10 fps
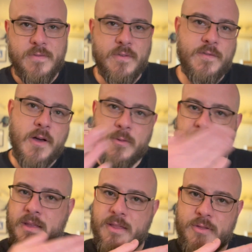
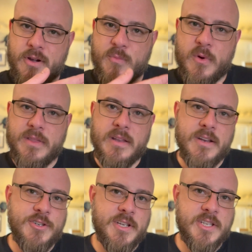following that third point that I
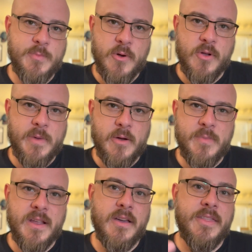just spoke about,
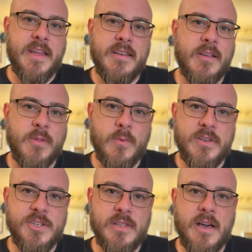being authentic with
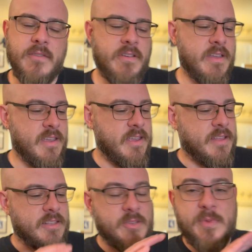what you love
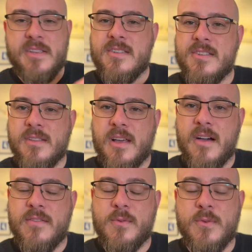and the species you
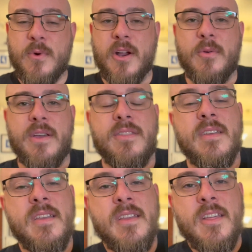love and you work with,
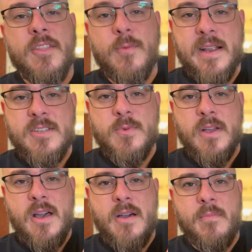the rest will
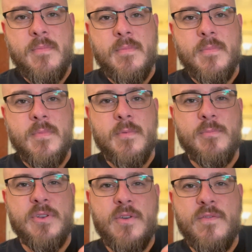come.
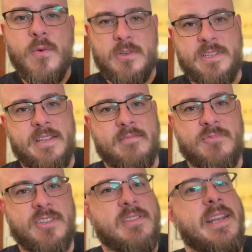But don't force it.
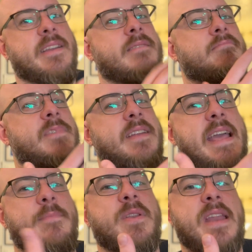Just let it
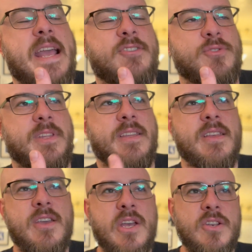happen naturally.
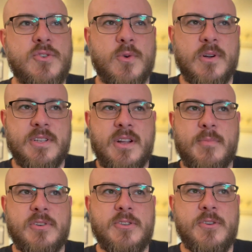Doors and
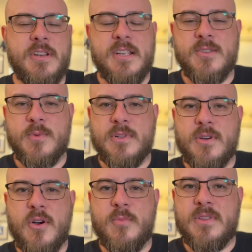opportunities will
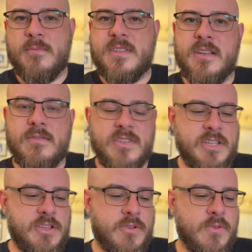open themselves
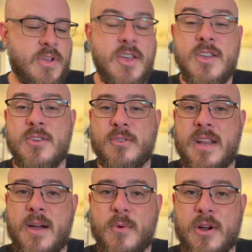to you. You'll
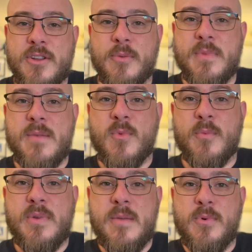network, you'll meet more
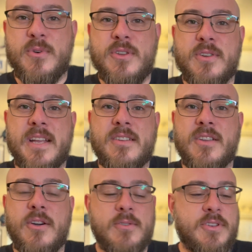people, you'll get to
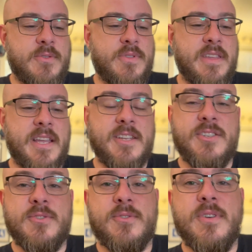go do things,
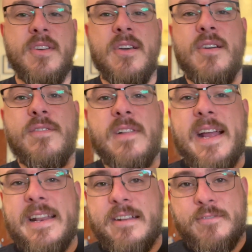you'll
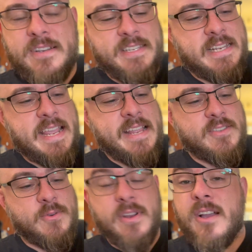fly to different
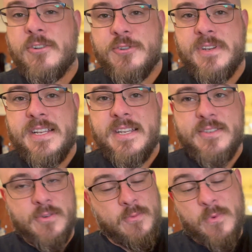states or
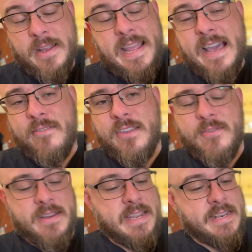countries or what have
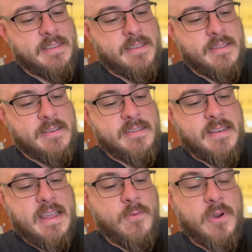you, and get to
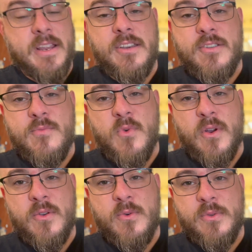network and do
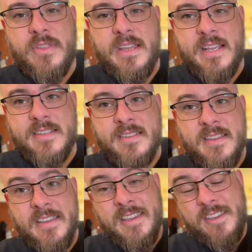more cool things
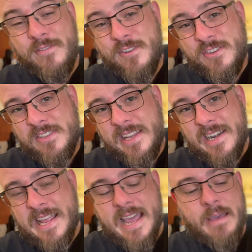if you just let
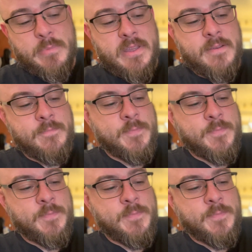it happen.